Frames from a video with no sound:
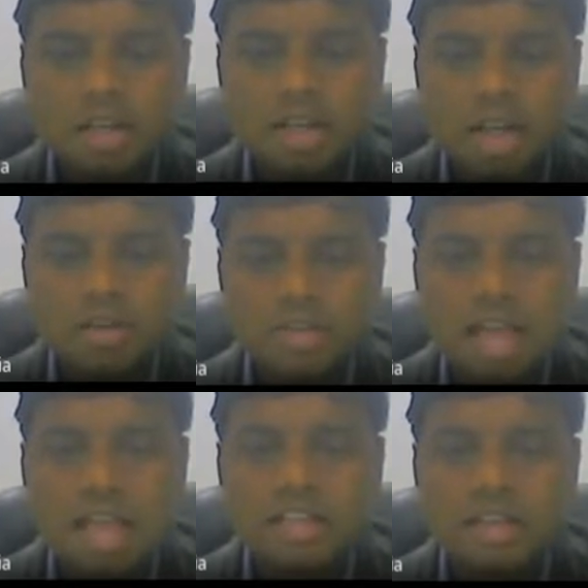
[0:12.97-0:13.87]
for
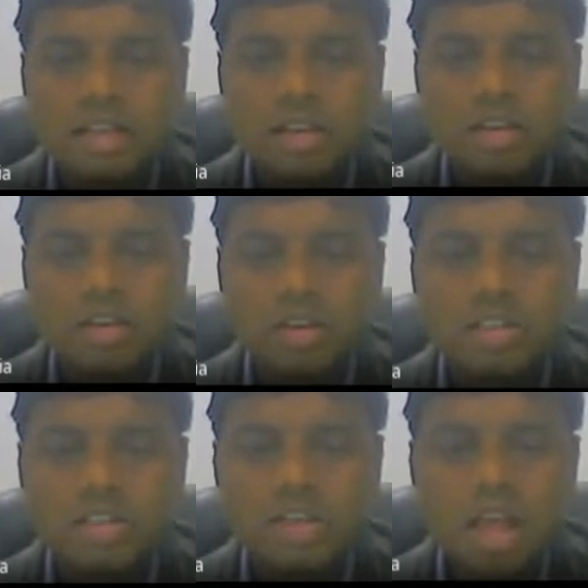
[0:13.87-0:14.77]
Nanoscience and
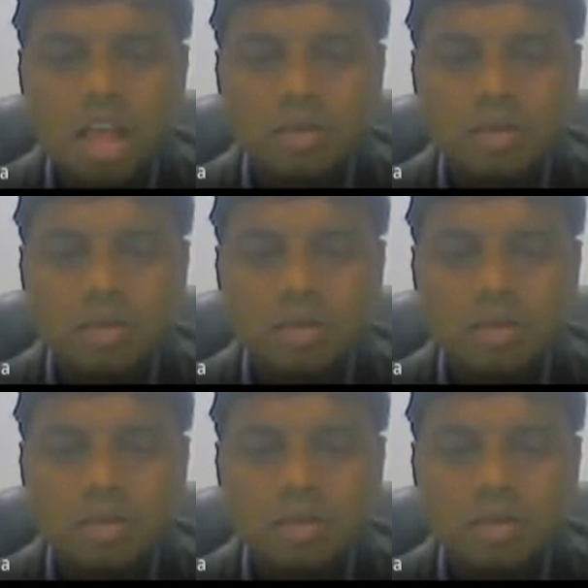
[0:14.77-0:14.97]
Technology,